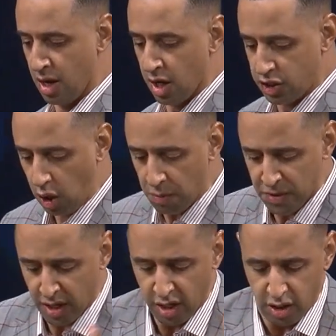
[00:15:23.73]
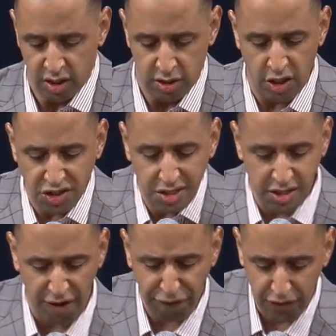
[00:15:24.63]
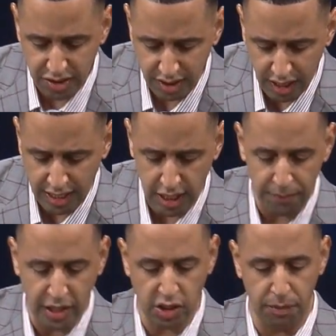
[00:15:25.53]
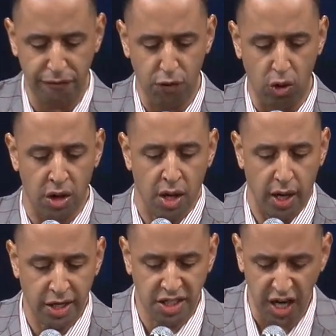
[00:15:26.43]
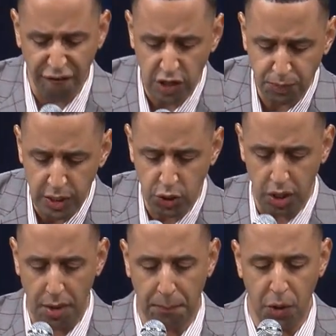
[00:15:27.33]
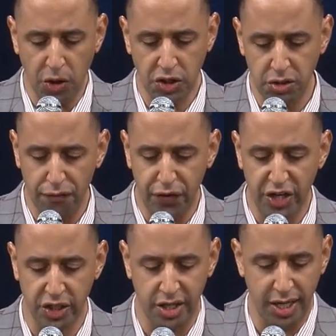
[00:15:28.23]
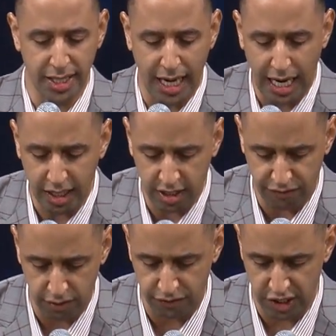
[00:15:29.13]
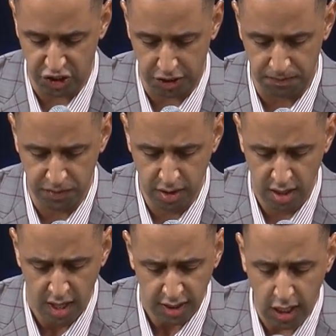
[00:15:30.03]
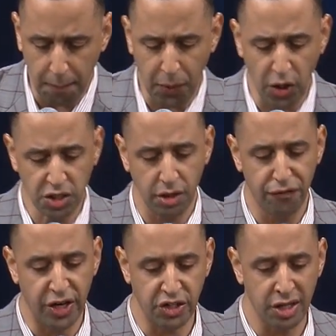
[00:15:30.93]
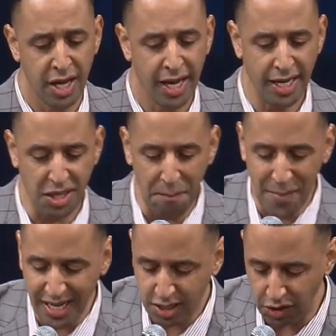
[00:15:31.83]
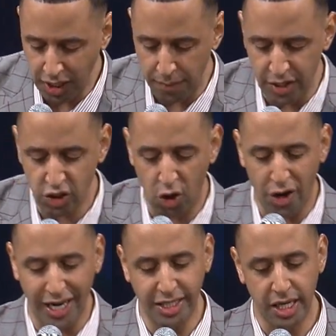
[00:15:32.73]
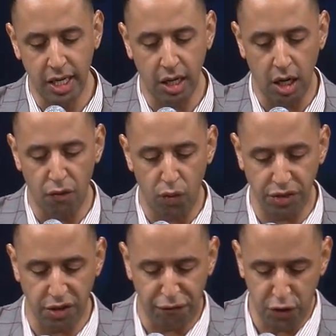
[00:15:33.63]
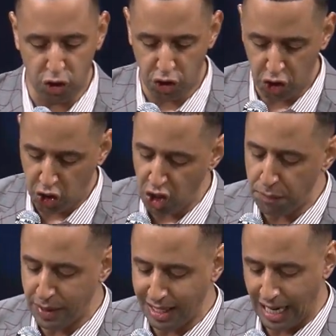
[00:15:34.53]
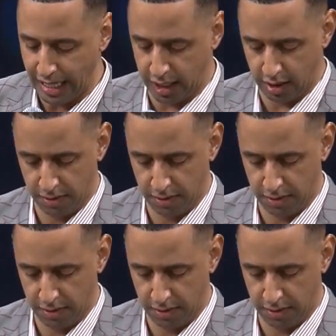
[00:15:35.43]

So there's a difference, as I mentioned before, a difference between a personal vision and a God given vision. See, a personal vision is a mental image or idea of what the future could be like.